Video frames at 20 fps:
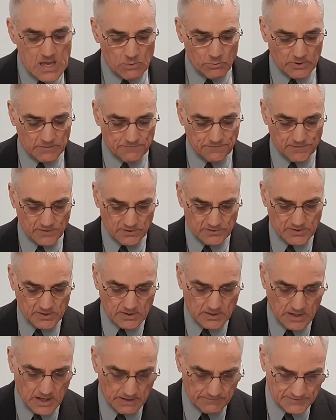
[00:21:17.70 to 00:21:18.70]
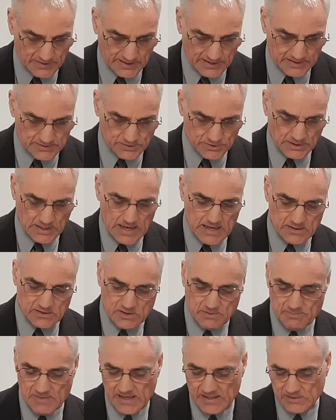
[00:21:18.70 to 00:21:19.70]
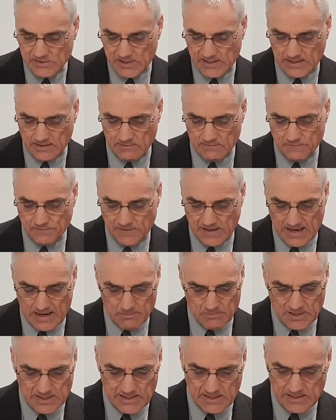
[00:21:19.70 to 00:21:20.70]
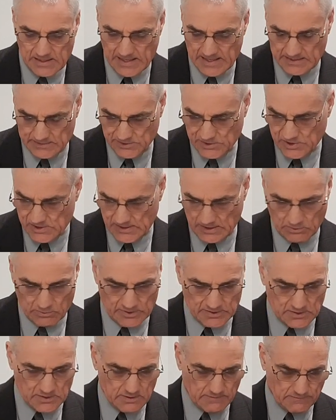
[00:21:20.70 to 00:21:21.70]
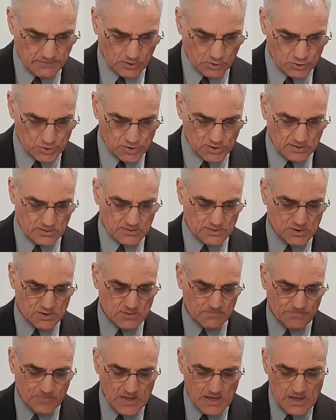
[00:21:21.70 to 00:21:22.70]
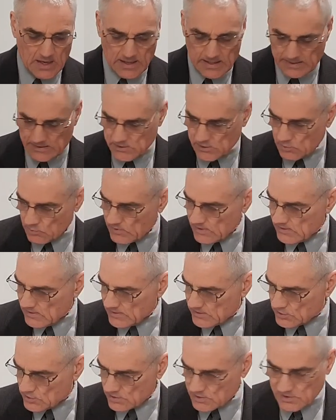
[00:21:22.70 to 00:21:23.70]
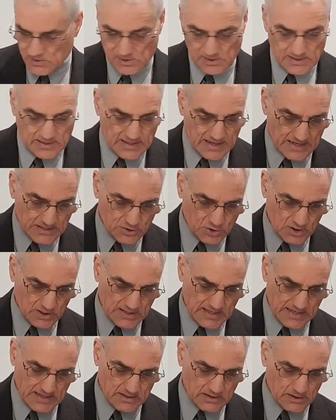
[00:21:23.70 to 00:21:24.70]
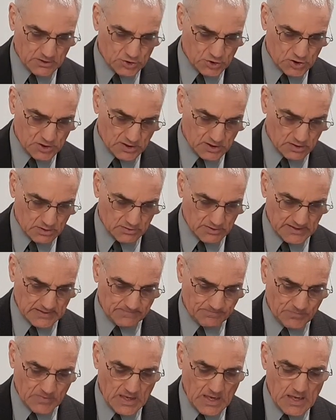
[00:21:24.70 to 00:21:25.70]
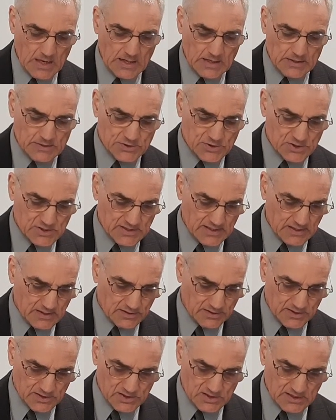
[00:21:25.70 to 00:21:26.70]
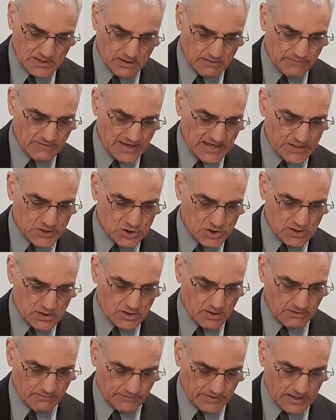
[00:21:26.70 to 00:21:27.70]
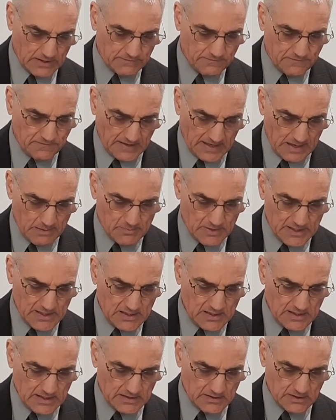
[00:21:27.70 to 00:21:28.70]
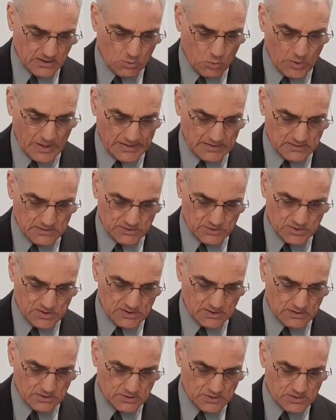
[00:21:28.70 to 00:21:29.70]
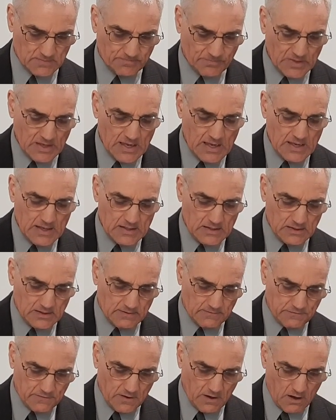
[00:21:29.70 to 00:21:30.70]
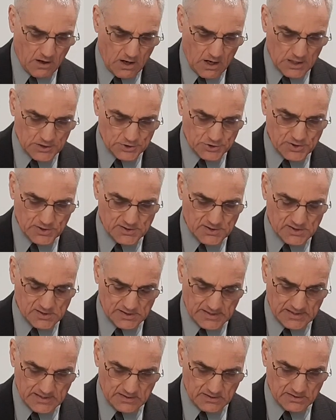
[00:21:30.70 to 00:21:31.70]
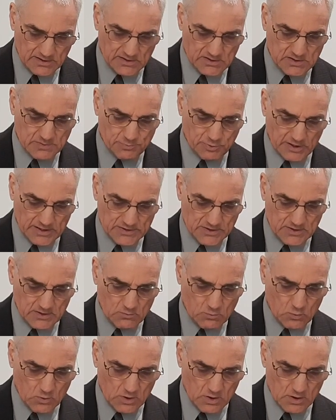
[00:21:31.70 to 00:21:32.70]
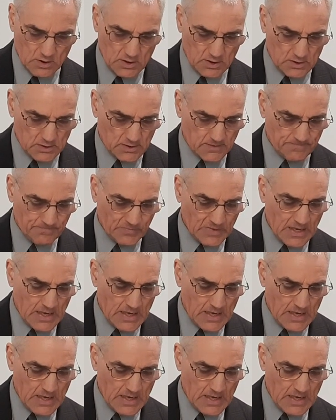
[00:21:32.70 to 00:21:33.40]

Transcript: We further covenant to maintain family and secret devotions, to religiously educate our children, seek the salvation of our family and acquaintances, live cautiously in this present world,